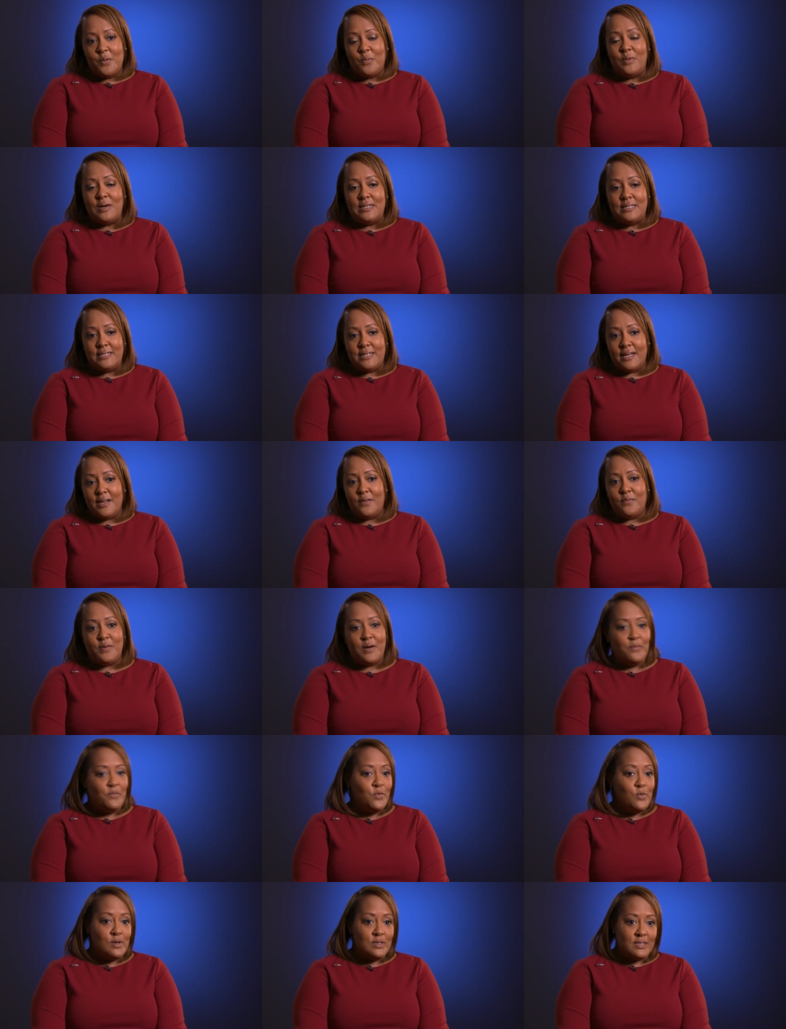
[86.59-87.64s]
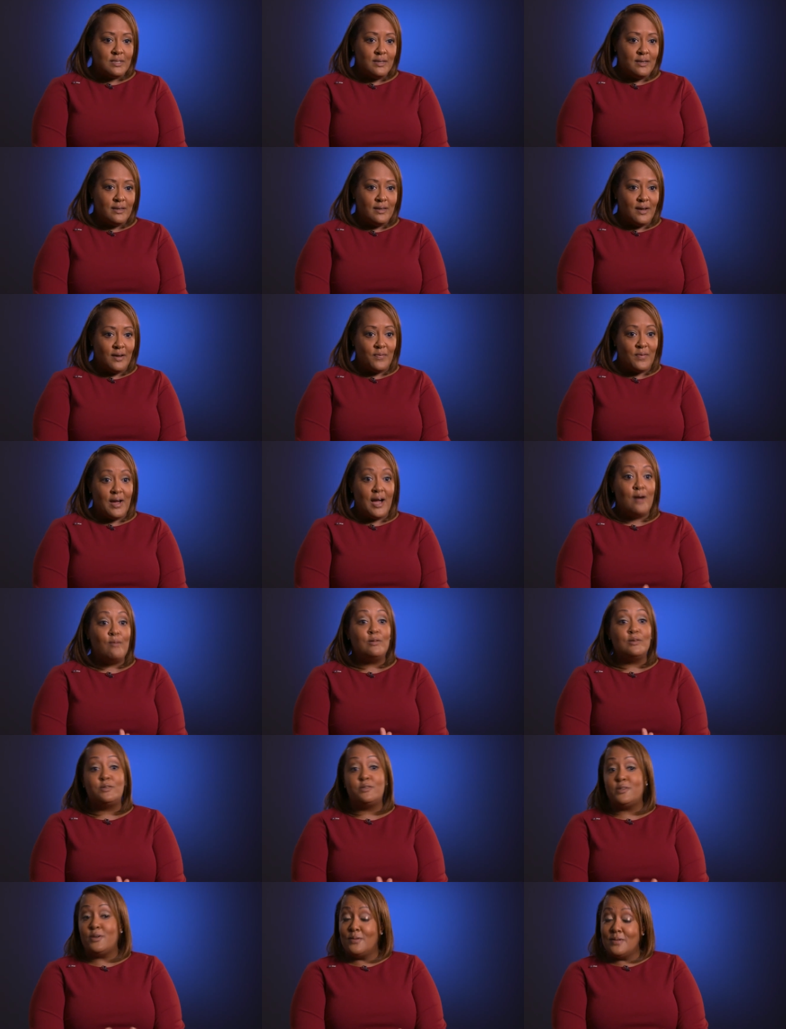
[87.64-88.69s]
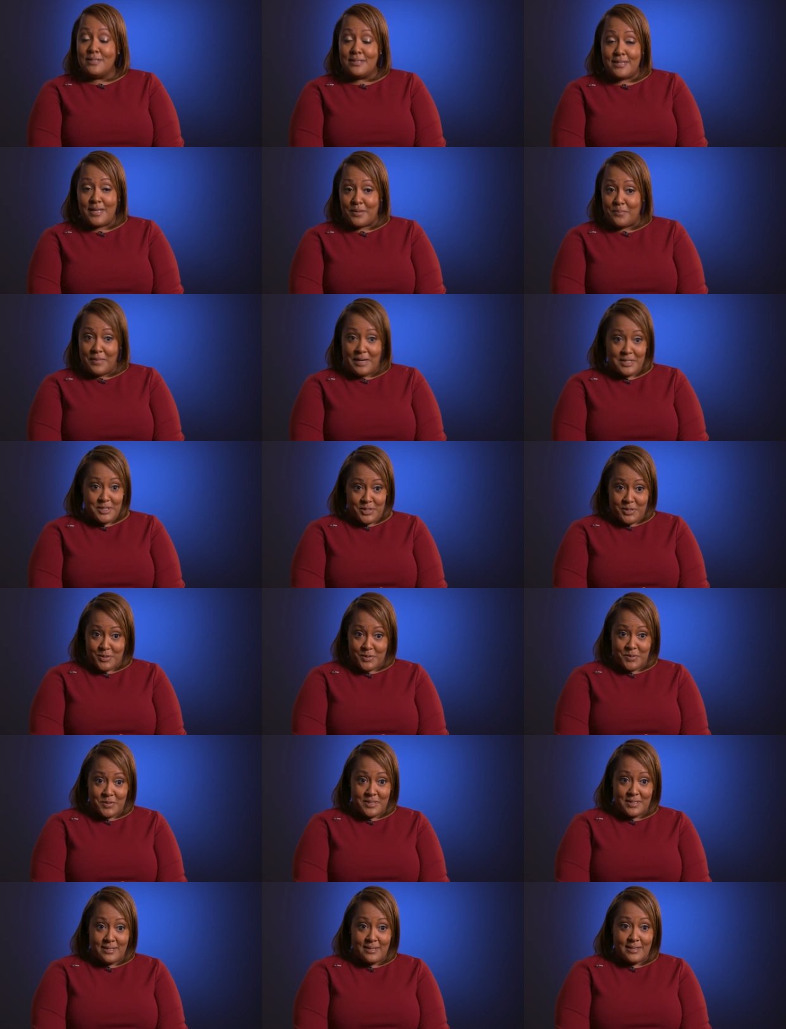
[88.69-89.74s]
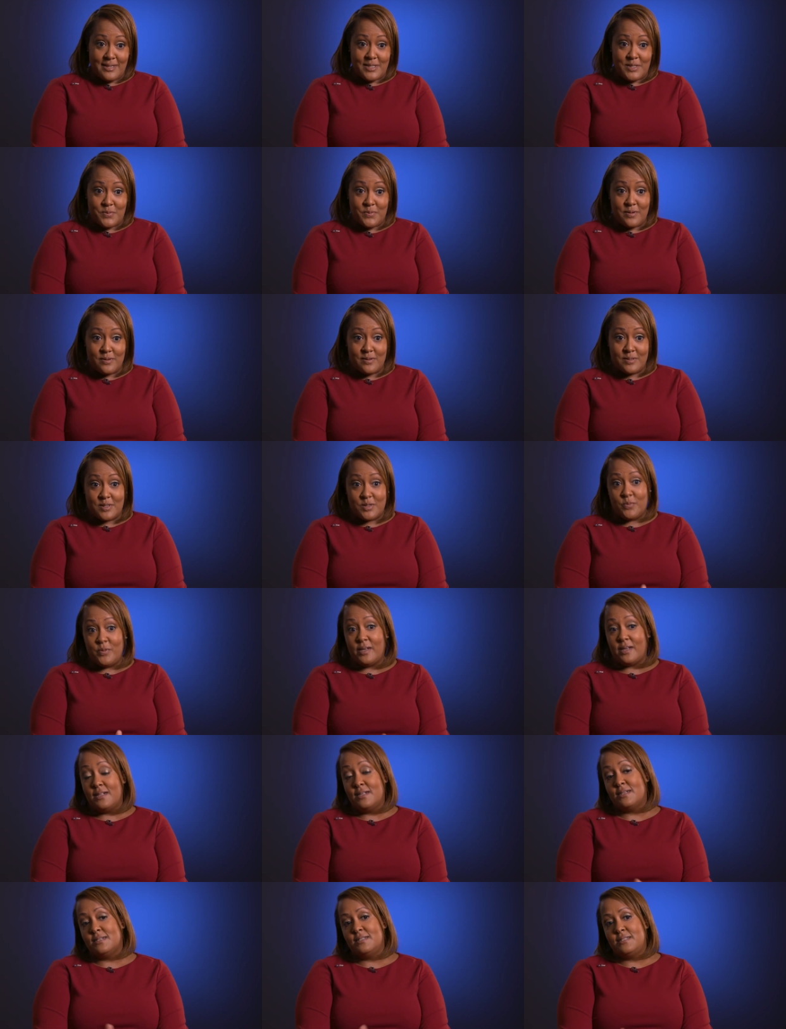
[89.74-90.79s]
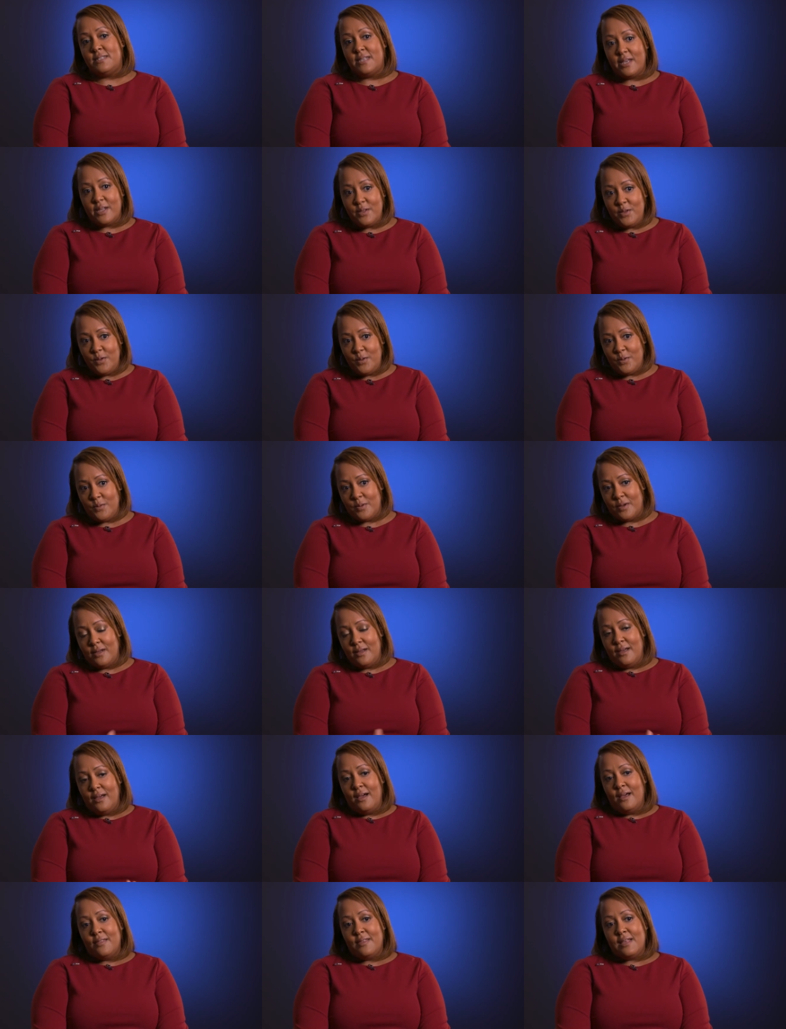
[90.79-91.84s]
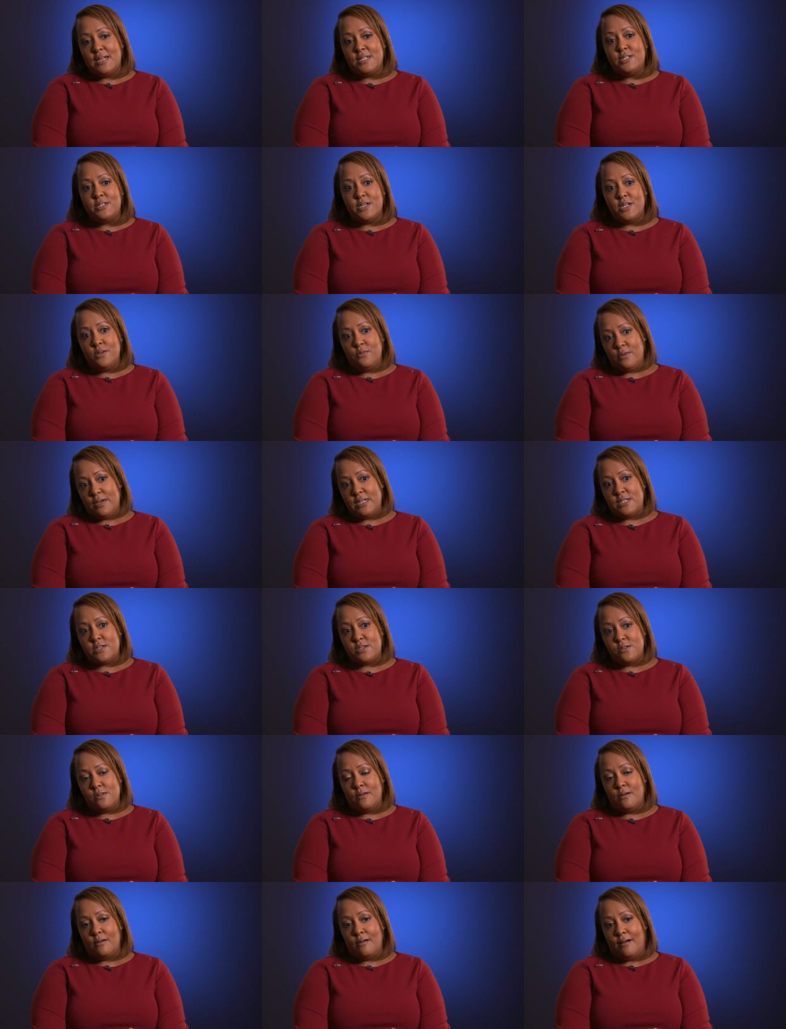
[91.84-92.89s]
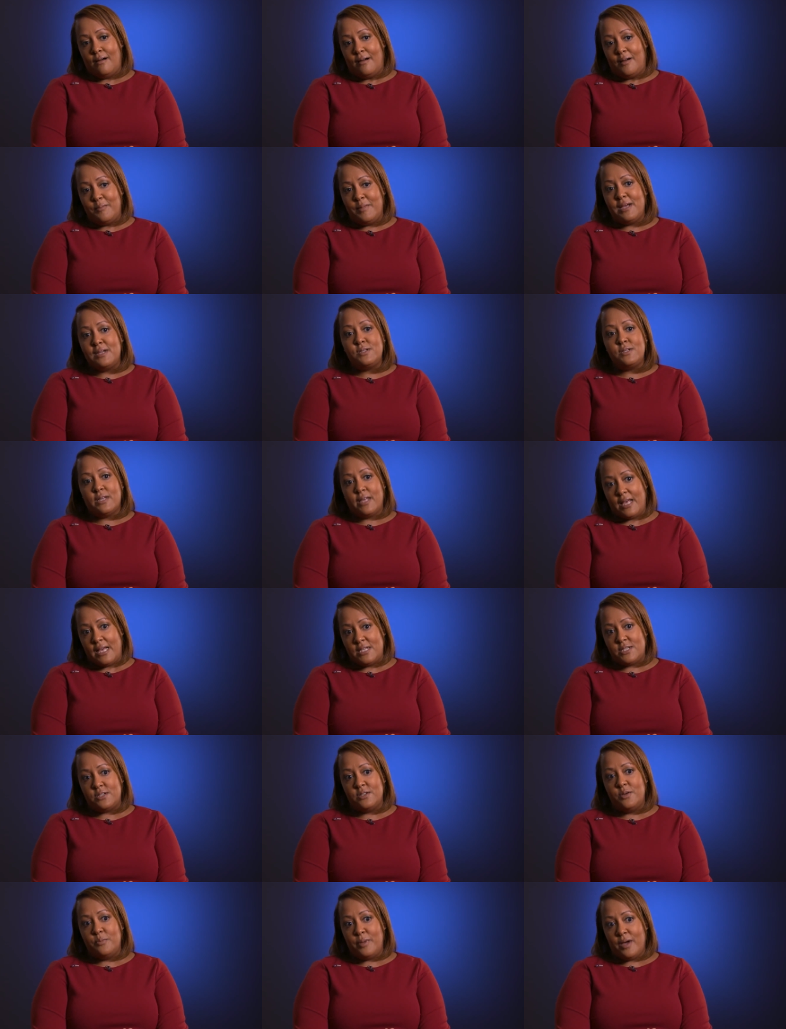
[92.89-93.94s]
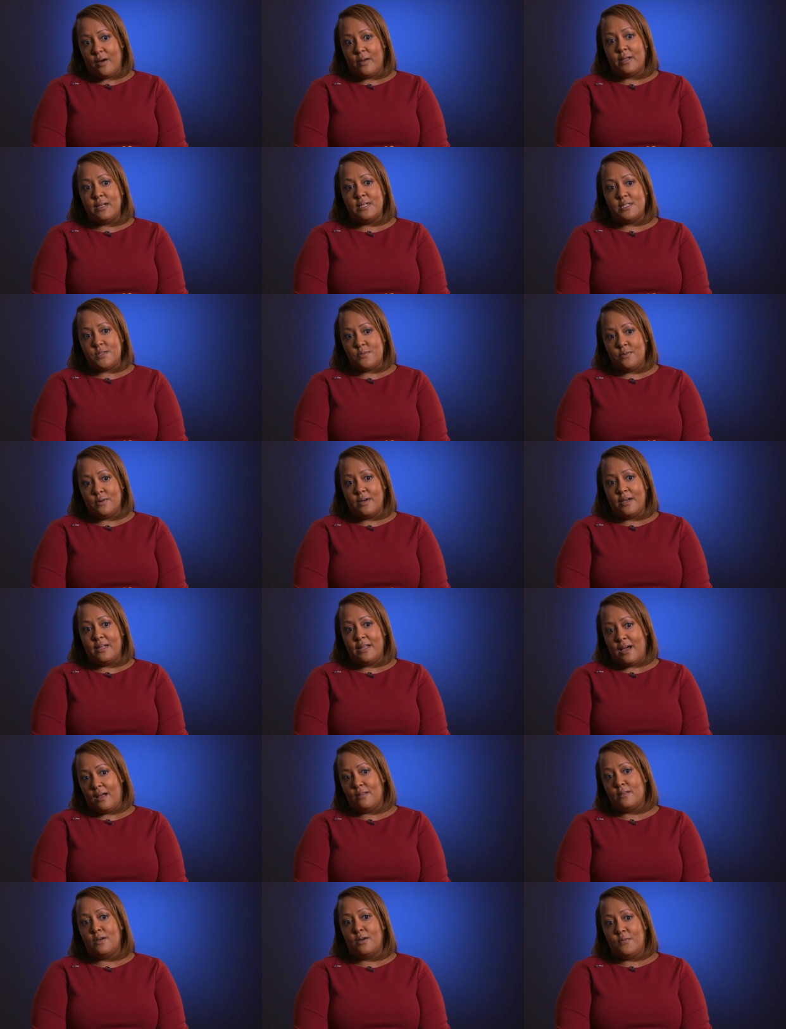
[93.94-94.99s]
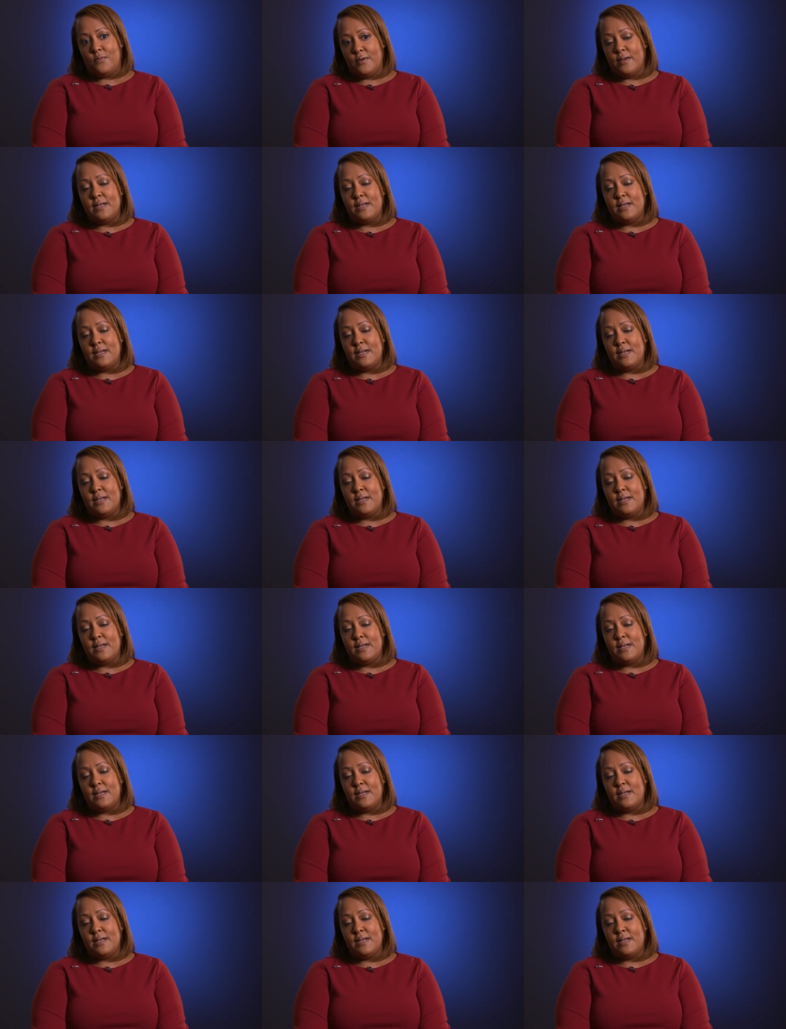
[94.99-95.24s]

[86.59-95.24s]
One day, if I'm fortunate enough, I will certainly take my children to Israel so we can continue that generational um, education about Israel and our love for